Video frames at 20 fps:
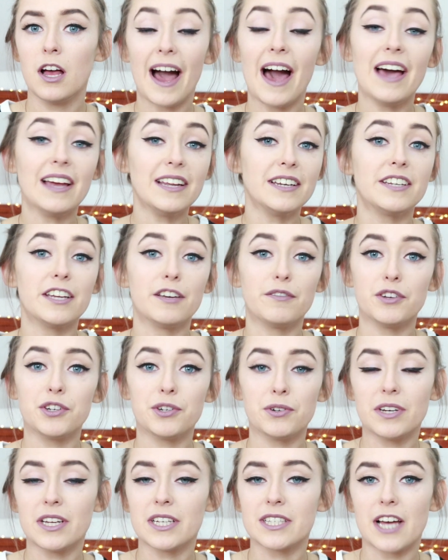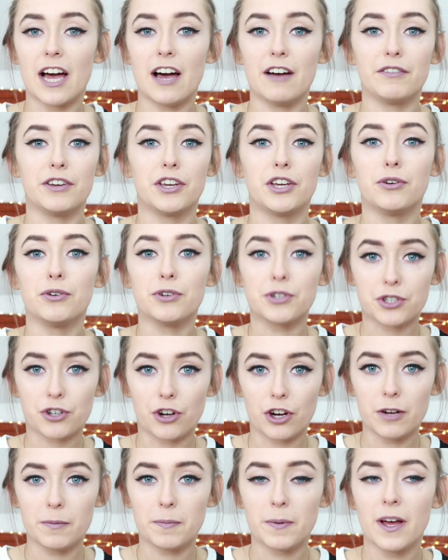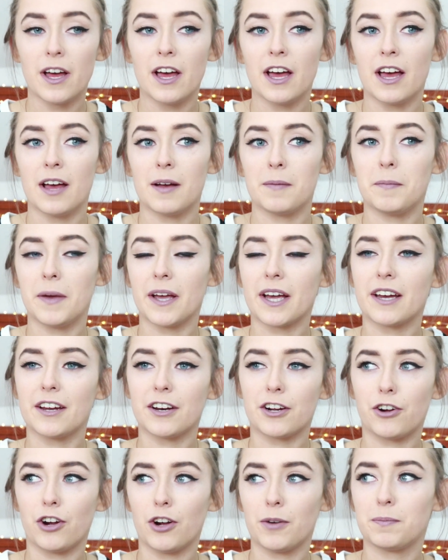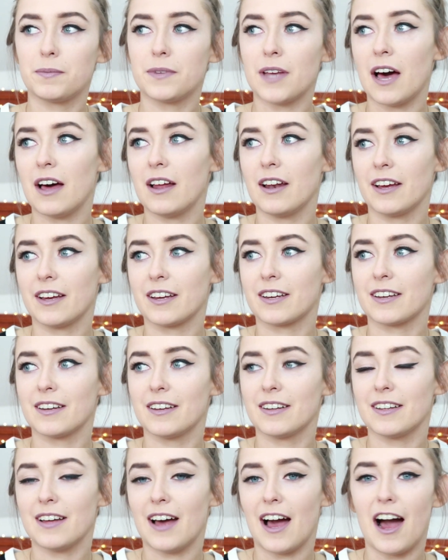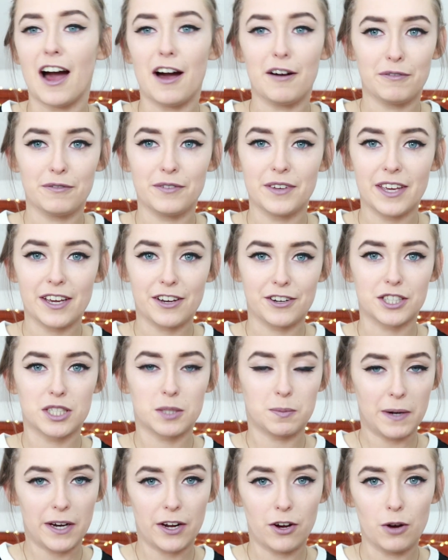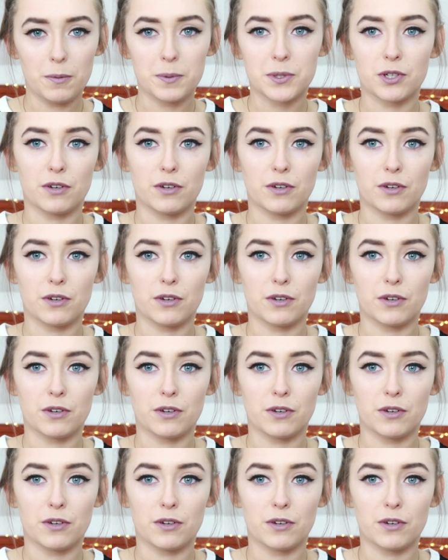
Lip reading: And if you do need to have a huge group, make it a group that, like, half of you could split up.